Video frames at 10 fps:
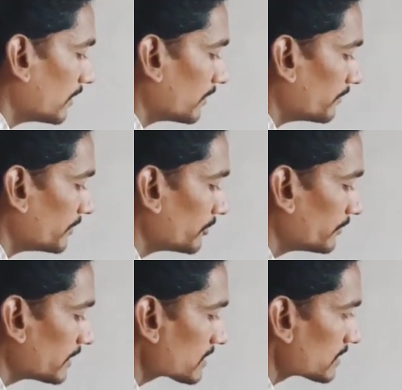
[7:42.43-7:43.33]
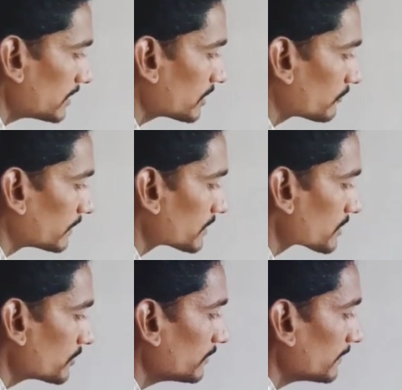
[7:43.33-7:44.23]
mu s
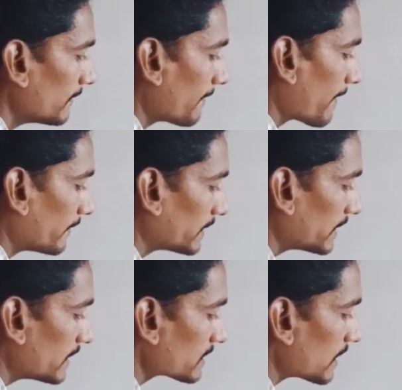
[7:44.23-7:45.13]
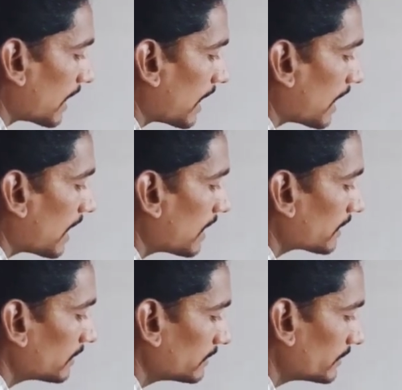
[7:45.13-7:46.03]
equals to, that is
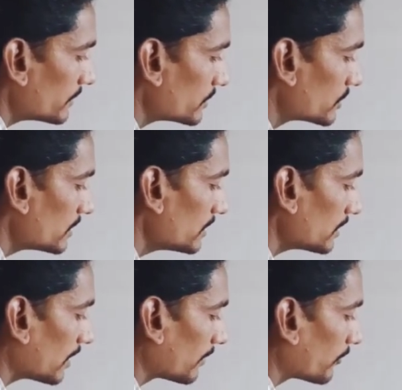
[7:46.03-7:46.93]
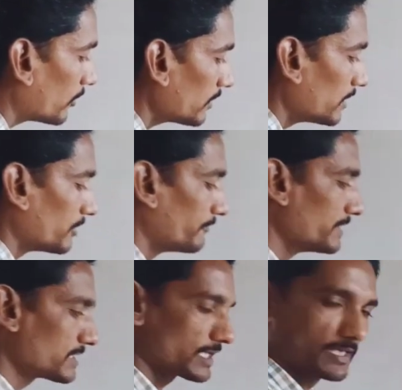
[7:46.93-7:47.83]
rg upon
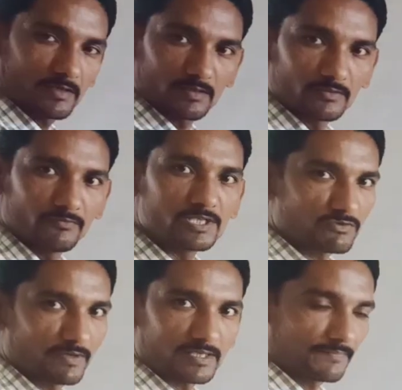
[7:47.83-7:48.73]
v square,